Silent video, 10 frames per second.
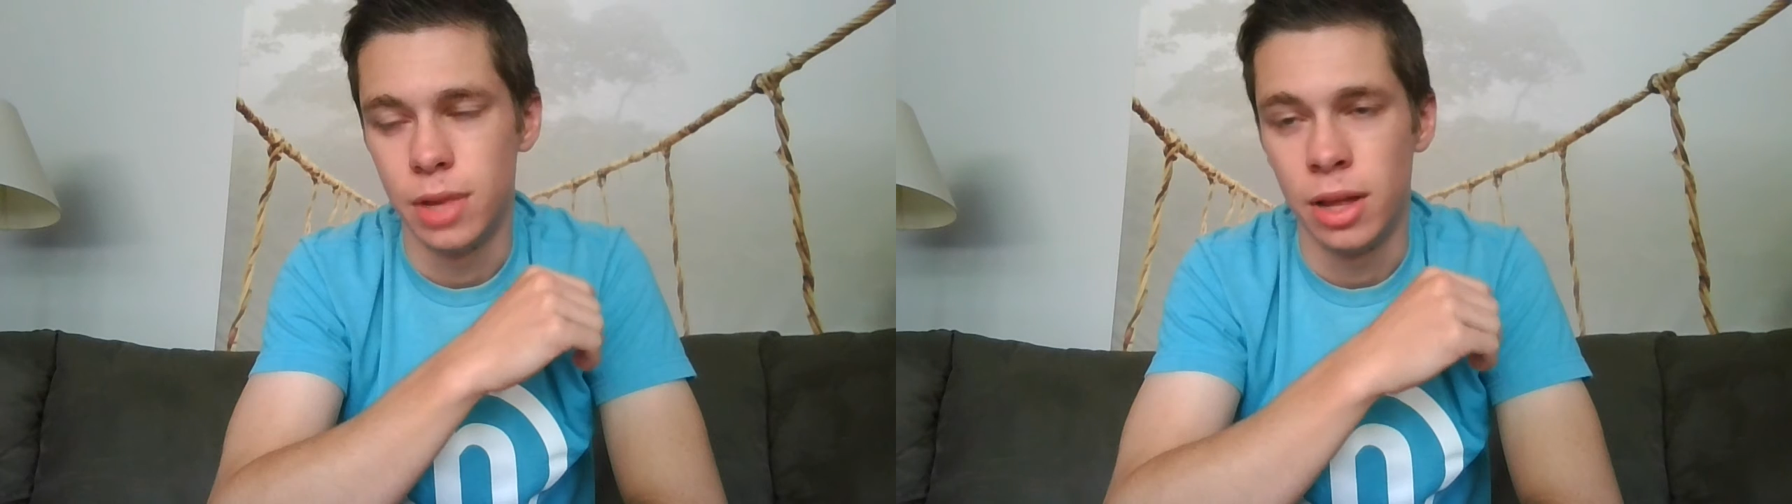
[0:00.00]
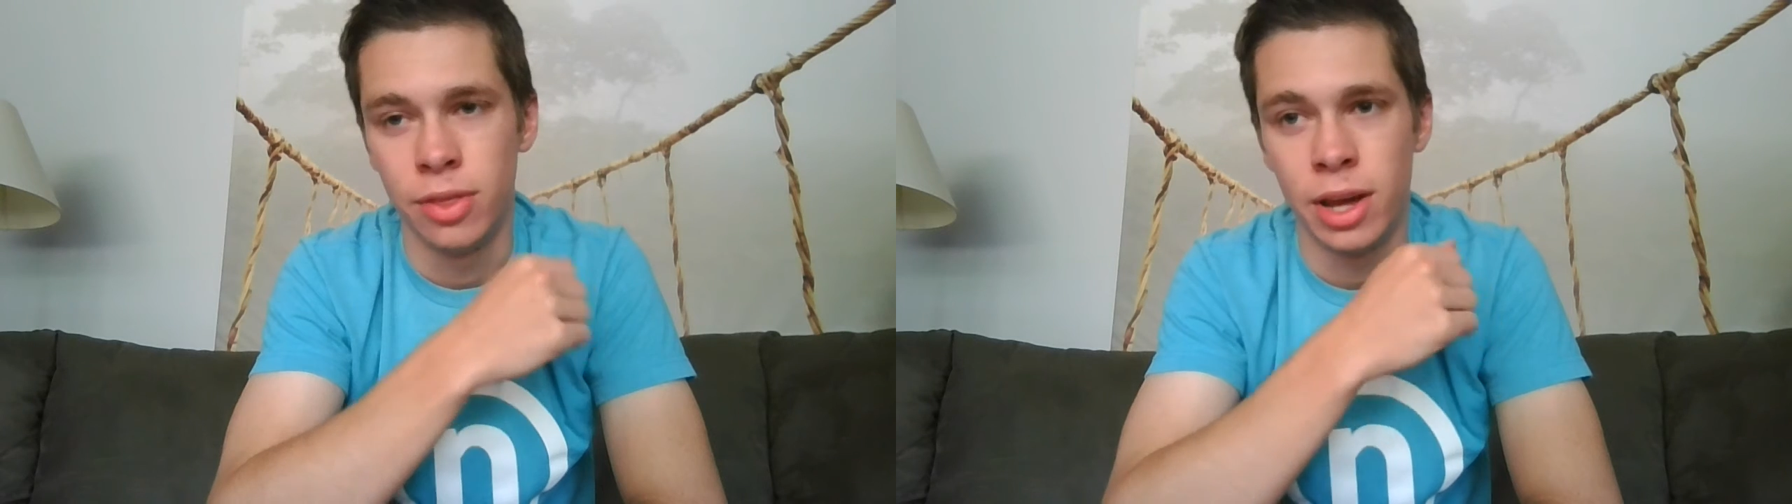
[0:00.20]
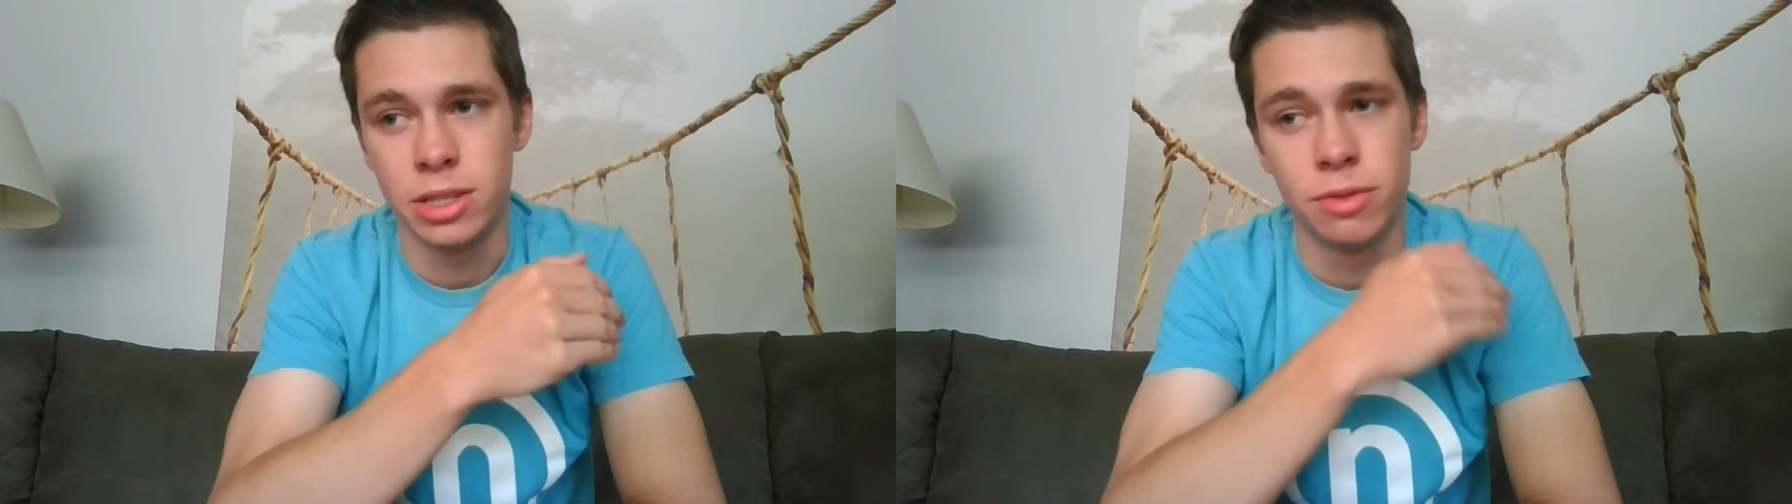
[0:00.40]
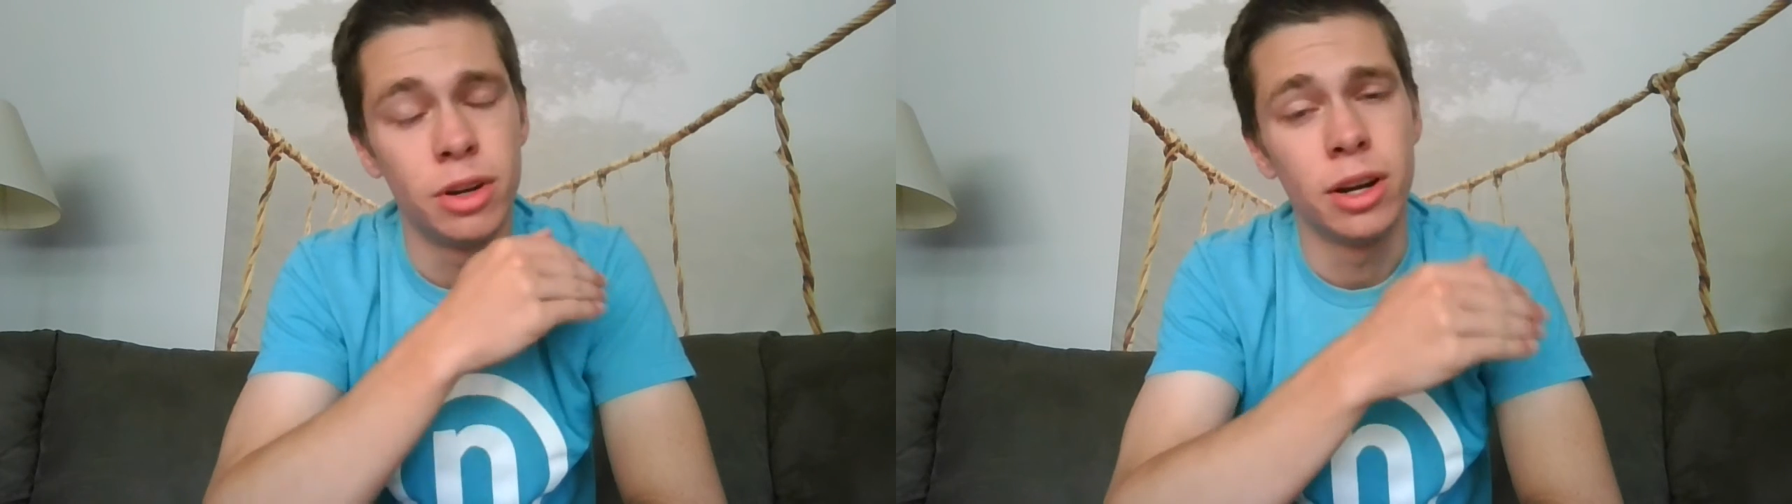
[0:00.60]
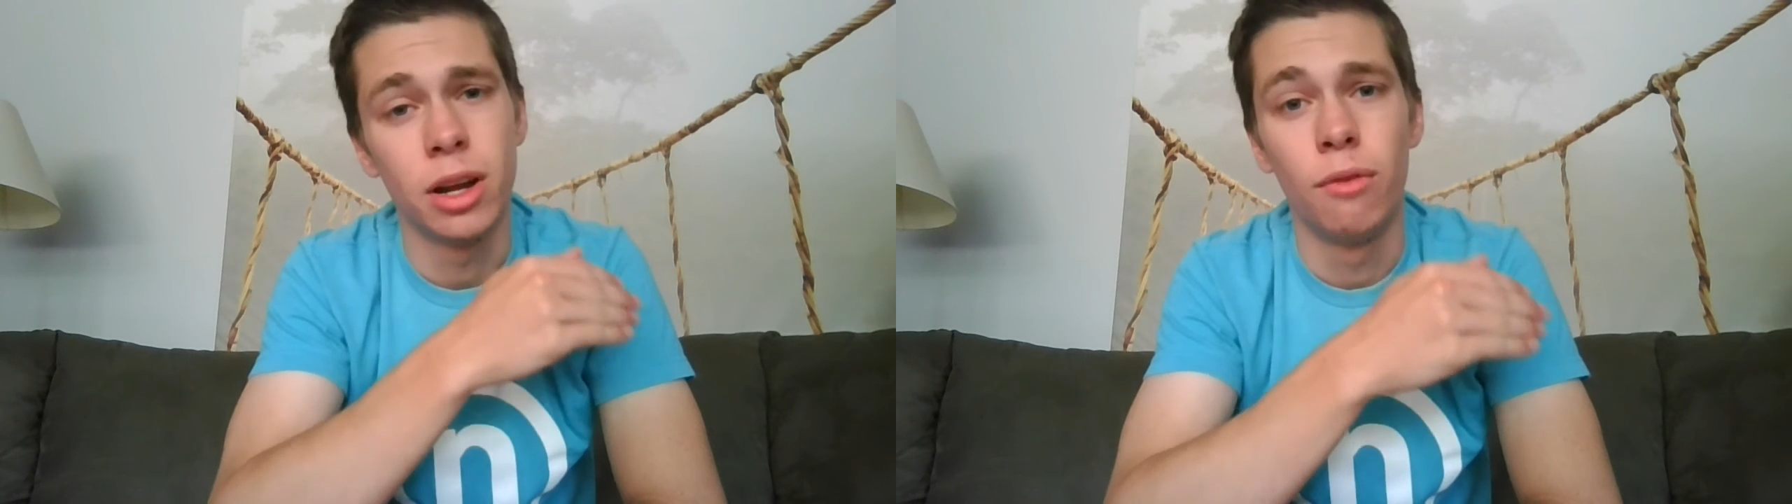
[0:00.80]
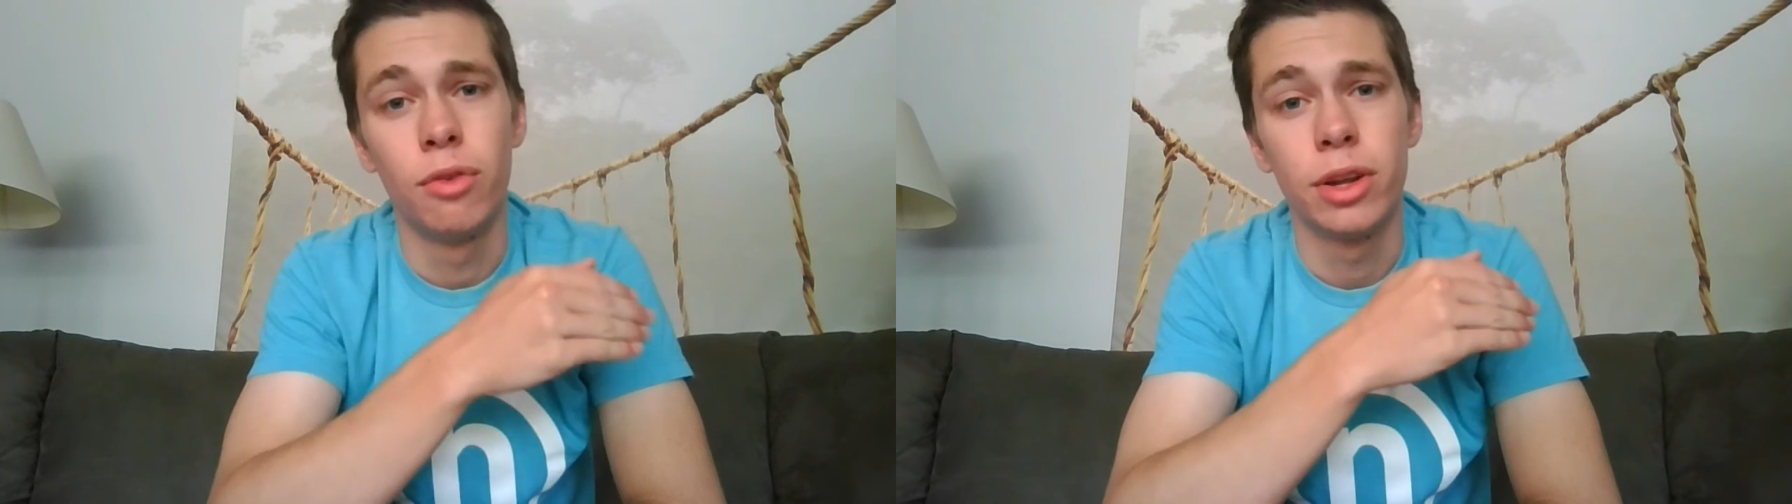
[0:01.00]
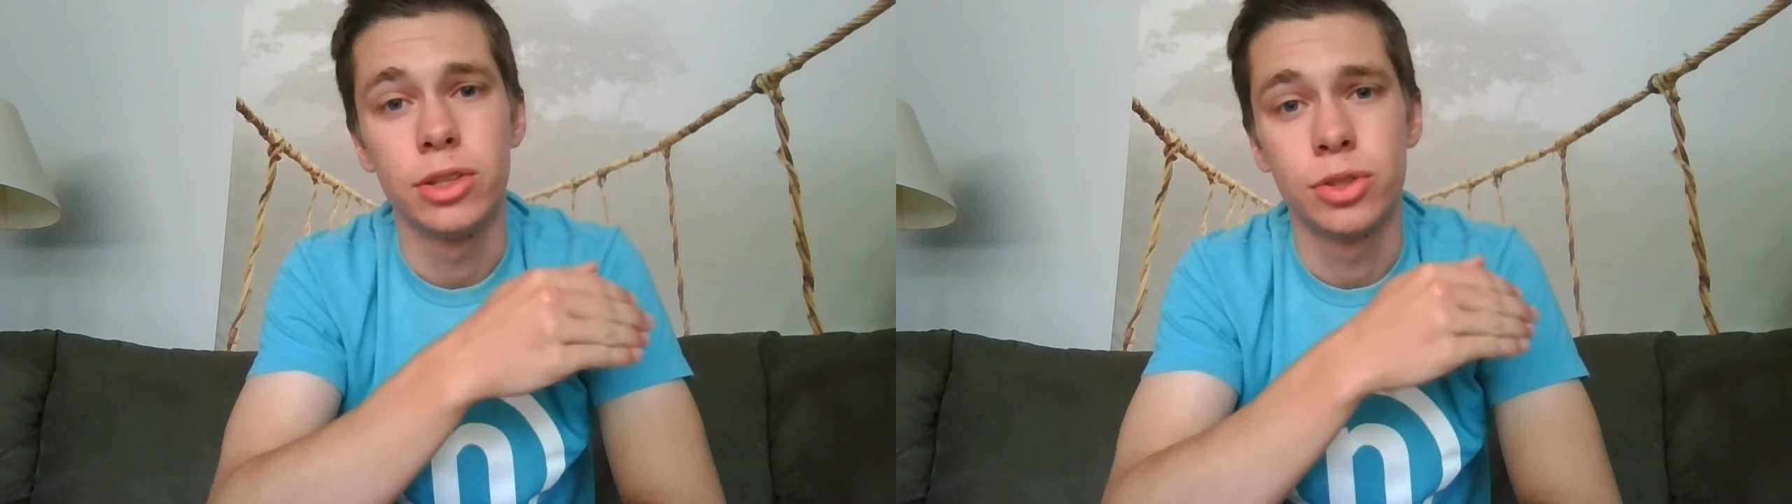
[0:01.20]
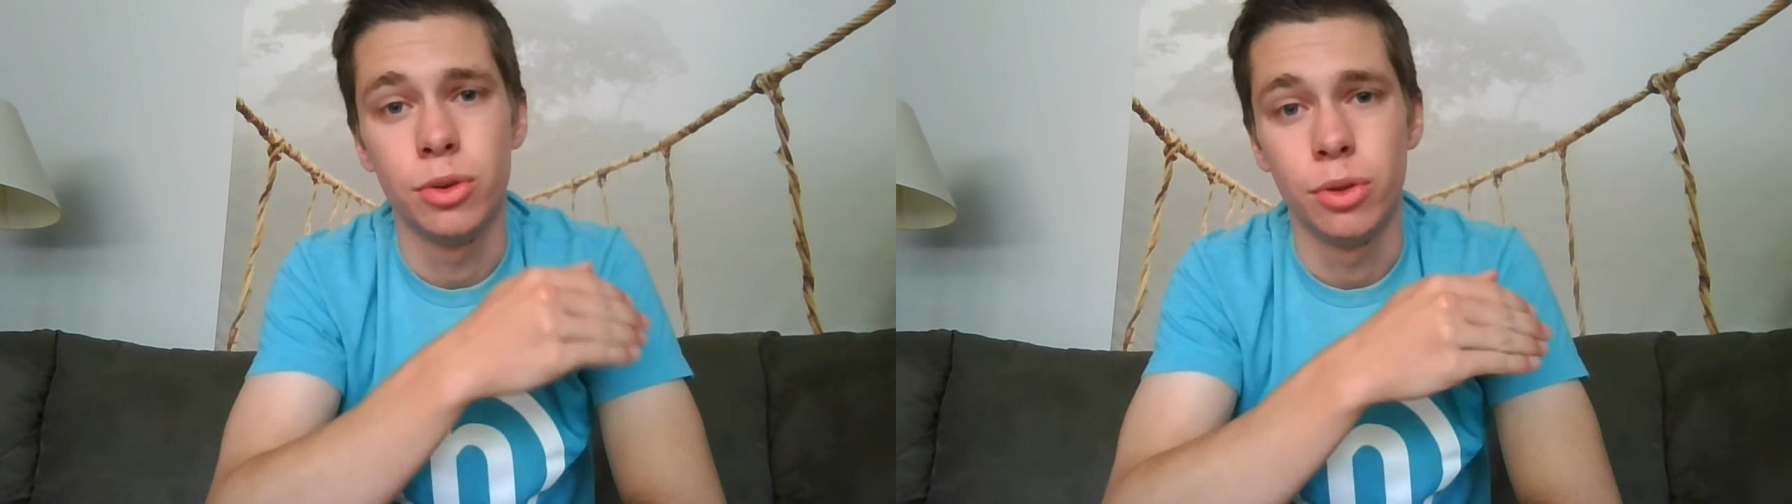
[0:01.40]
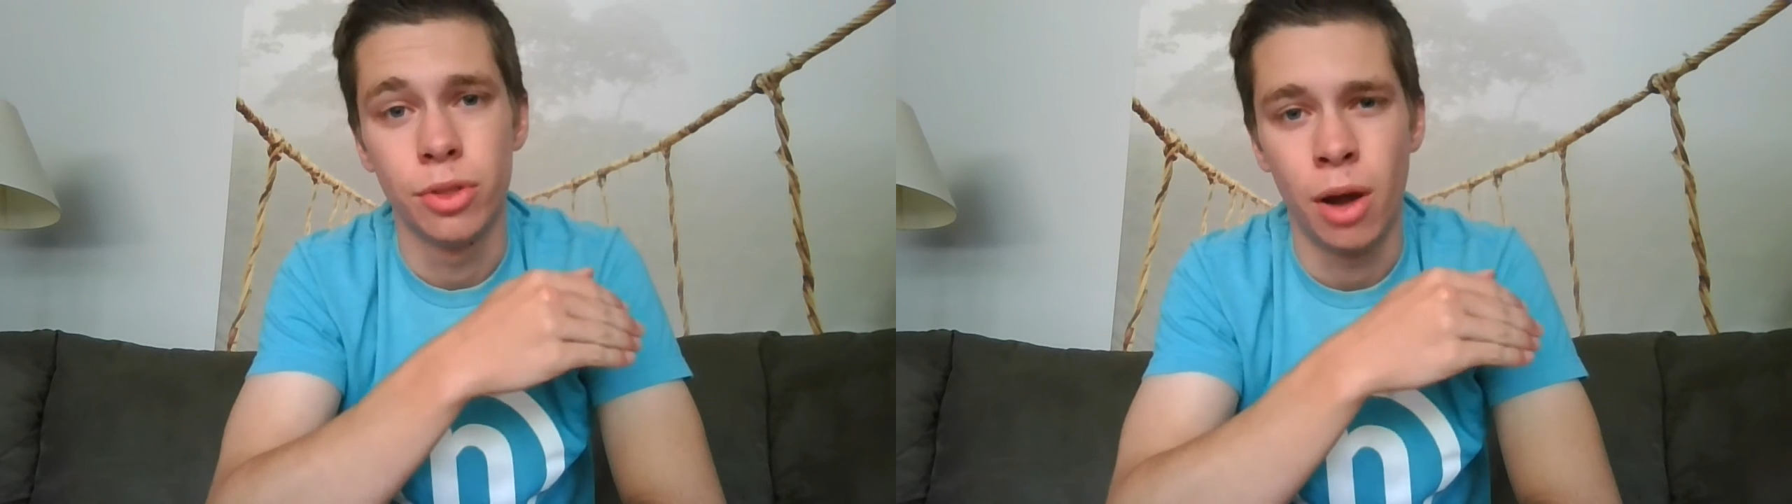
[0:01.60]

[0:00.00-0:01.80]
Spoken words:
that is a very comforting truth,